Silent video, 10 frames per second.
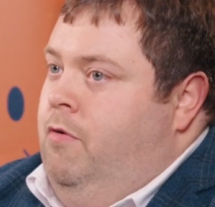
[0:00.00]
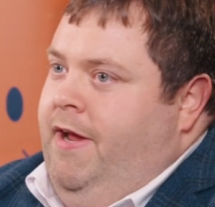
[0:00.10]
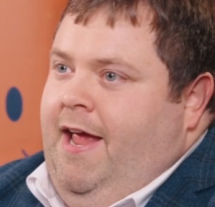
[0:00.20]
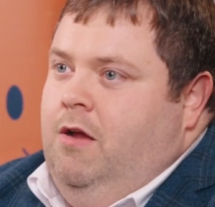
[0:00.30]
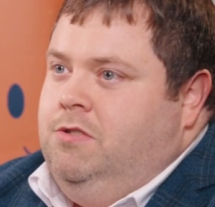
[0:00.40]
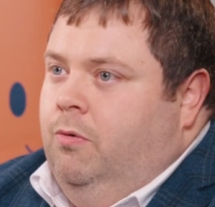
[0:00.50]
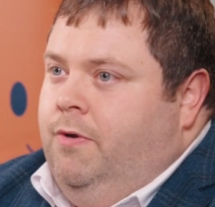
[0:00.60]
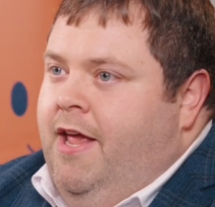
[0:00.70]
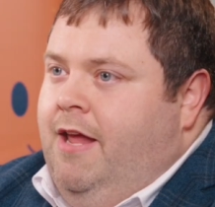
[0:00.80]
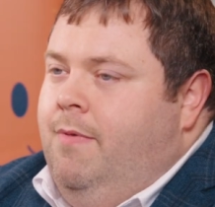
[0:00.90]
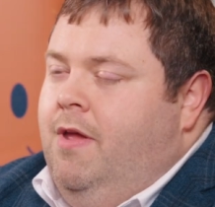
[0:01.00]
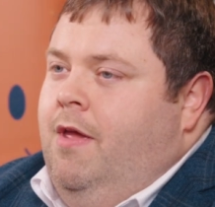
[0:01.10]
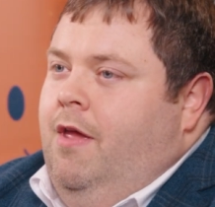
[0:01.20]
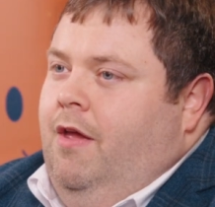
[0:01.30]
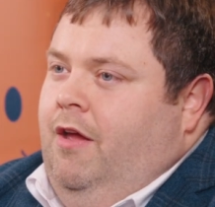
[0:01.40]
a big household name.
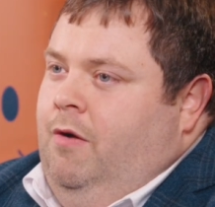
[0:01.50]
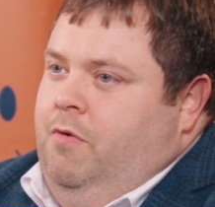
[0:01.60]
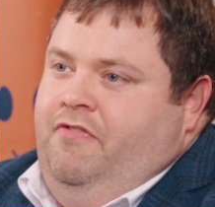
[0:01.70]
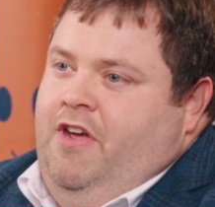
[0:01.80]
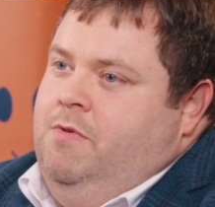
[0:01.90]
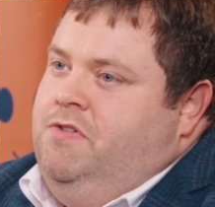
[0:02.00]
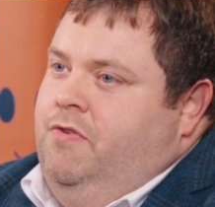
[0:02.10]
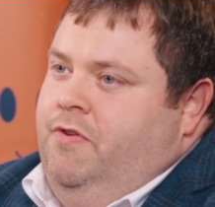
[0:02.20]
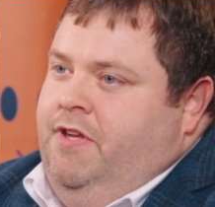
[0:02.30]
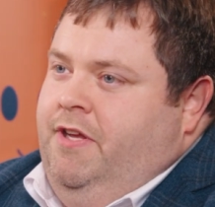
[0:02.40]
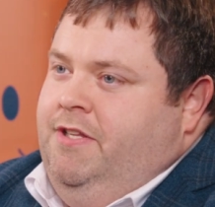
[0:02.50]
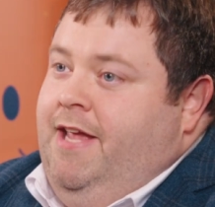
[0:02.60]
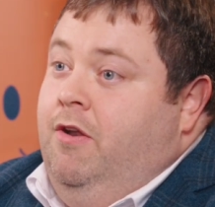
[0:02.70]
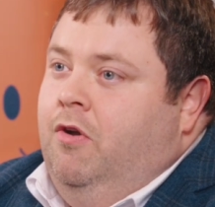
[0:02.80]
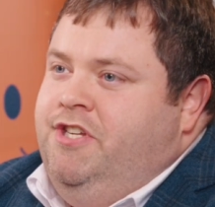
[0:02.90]
We're famous for the
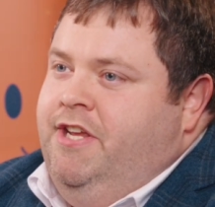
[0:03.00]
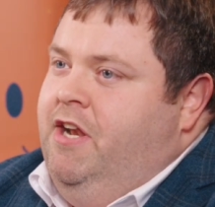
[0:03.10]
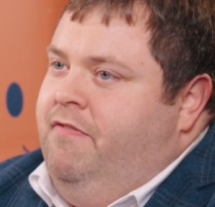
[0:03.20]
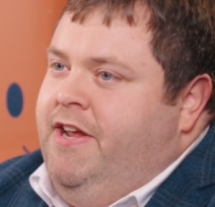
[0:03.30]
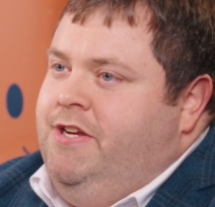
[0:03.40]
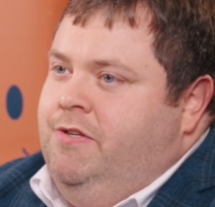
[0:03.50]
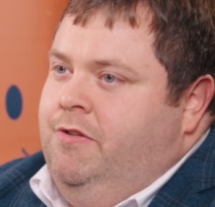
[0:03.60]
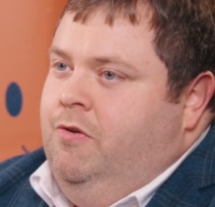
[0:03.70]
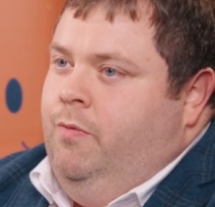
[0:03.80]
technology and innovation that